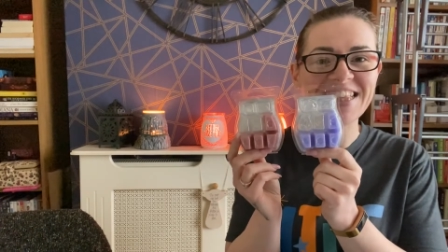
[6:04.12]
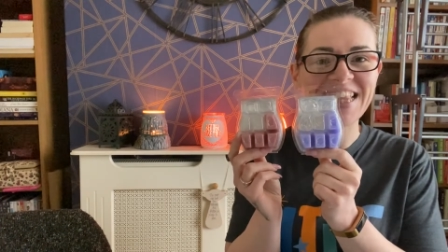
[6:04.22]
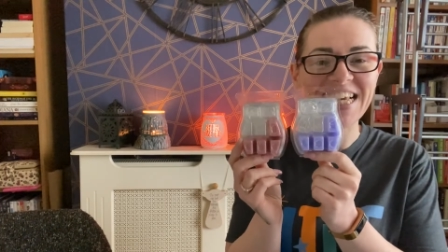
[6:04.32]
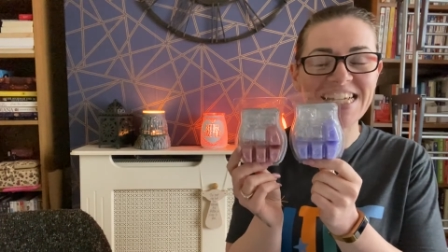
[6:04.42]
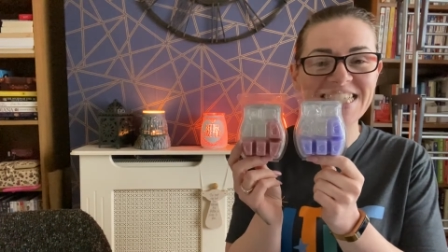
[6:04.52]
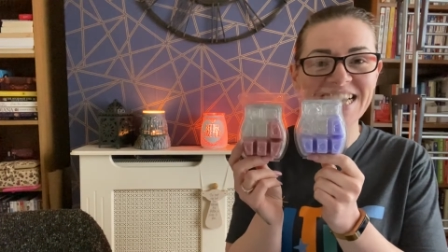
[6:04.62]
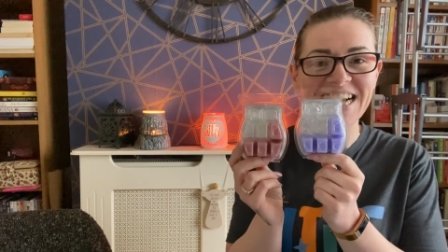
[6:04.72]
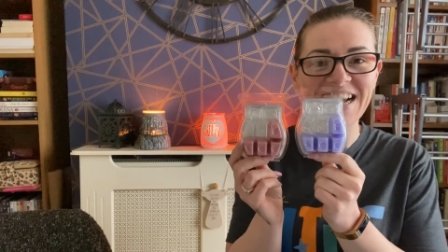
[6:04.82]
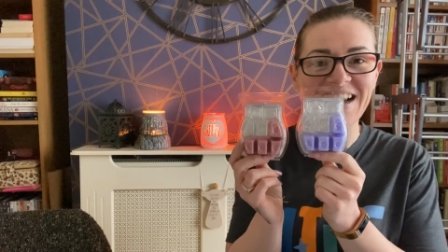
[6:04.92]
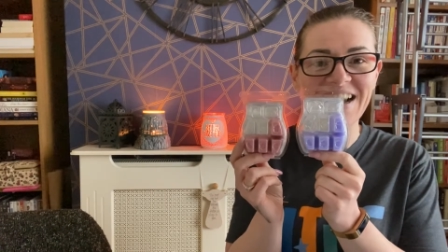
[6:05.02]
These
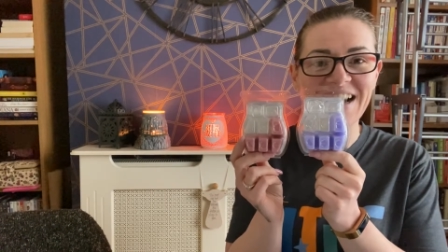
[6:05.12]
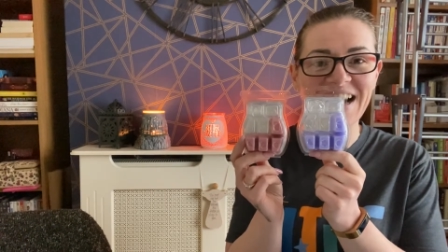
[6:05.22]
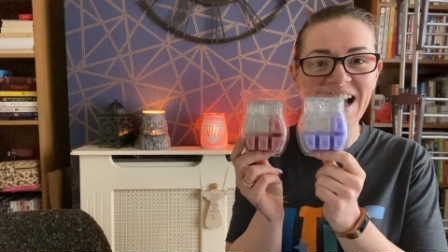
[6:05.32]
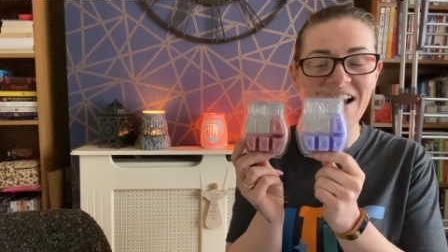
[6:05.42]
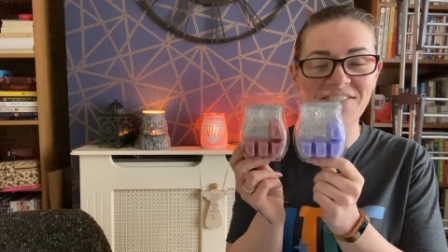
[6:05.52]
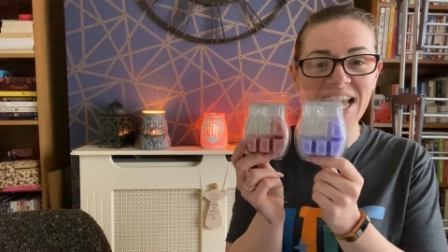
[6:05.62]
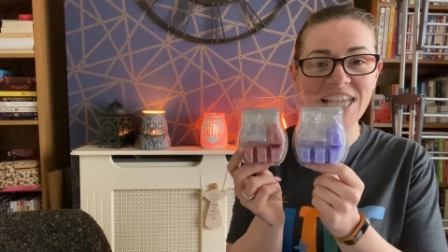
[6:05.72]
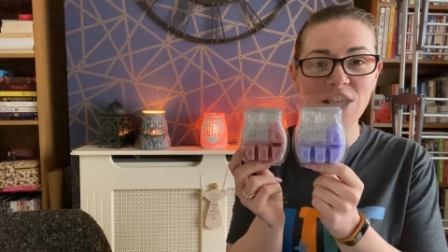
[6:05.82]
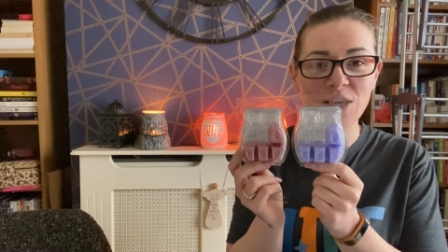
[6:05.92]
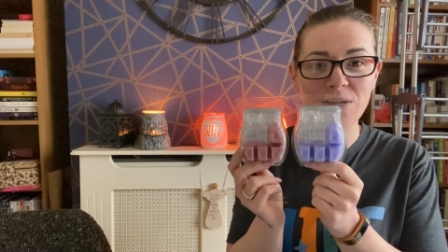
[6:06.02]
have
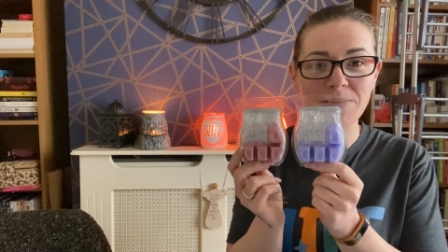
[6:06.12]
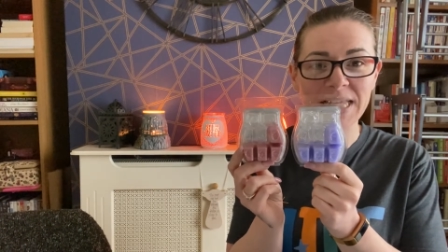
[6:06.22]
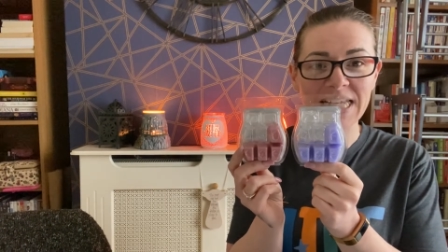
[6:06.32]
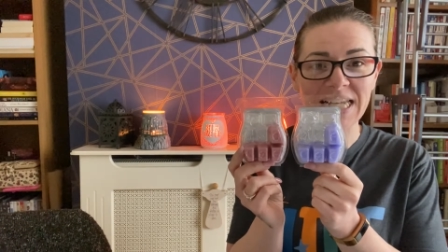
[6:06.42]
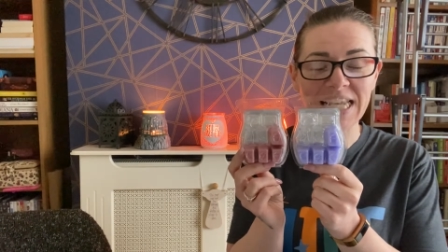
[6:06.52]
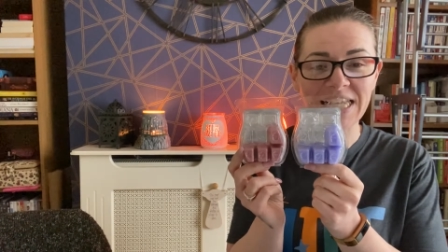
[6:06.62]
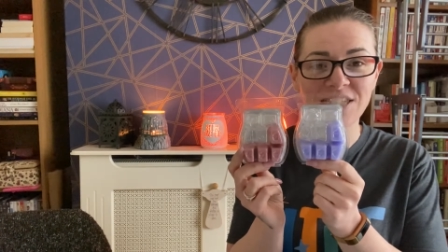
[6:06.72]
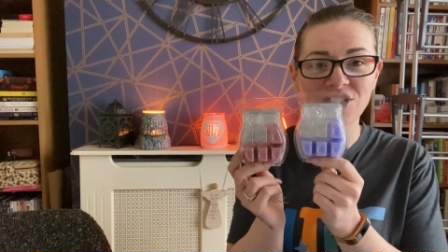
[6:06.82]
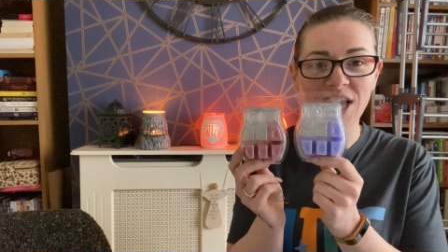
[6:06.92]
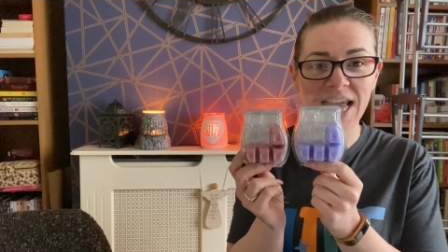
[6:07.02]
8 cubes in
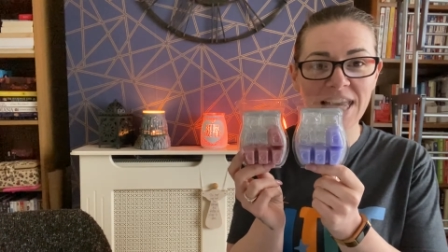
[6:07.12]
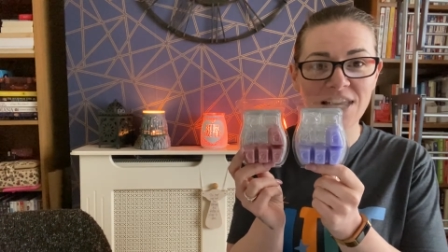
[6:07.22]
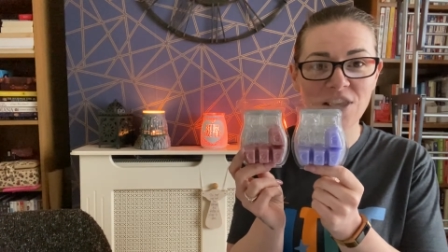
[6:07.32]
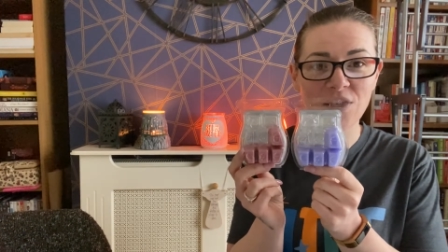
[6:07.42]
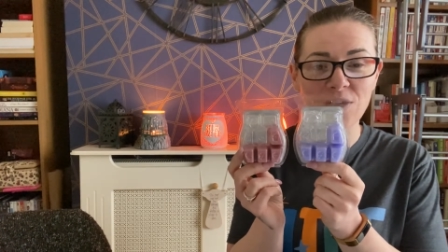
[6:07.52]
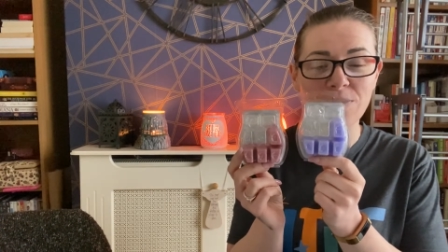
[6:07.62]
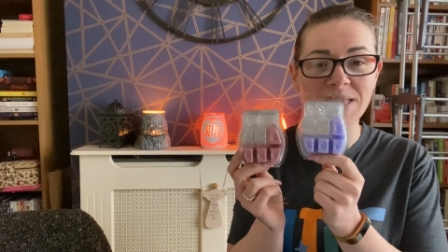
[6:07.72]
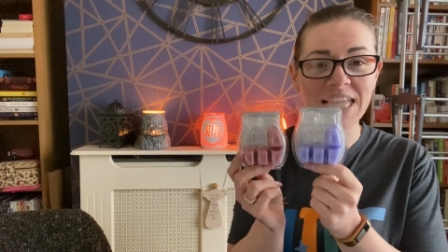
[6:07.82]
each, 8 cubes.